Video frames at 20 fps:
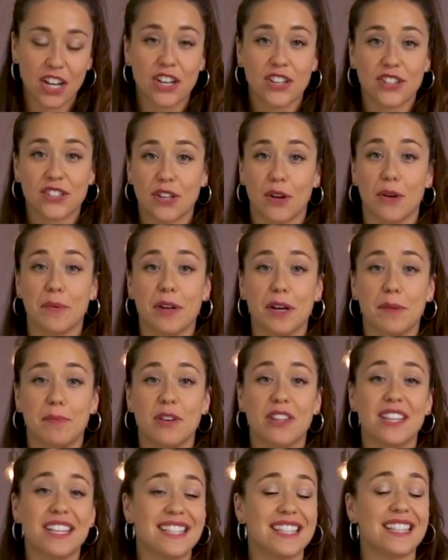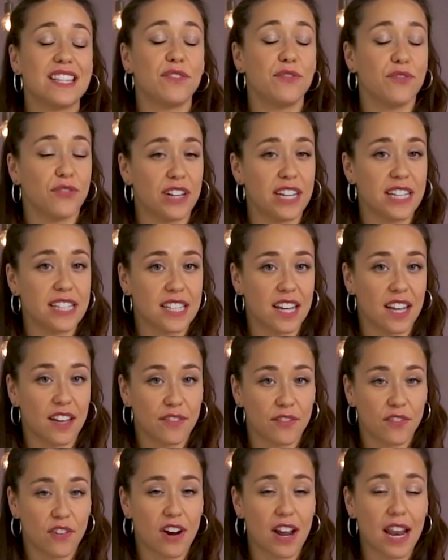So I'm gonna put this in the freezer
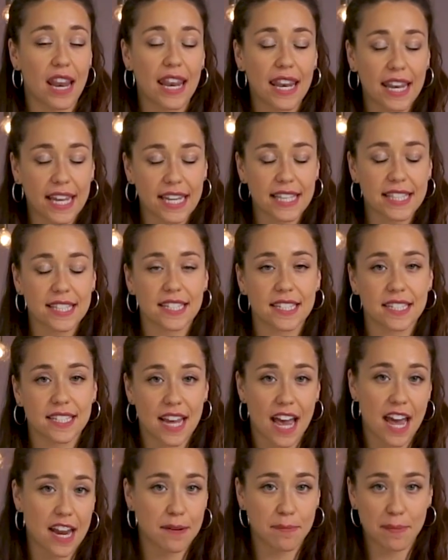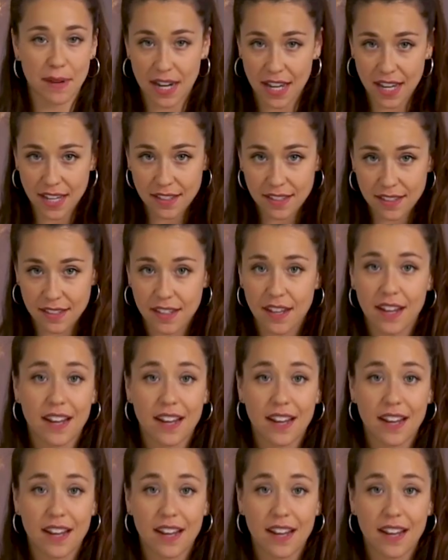for at least 10 minutes.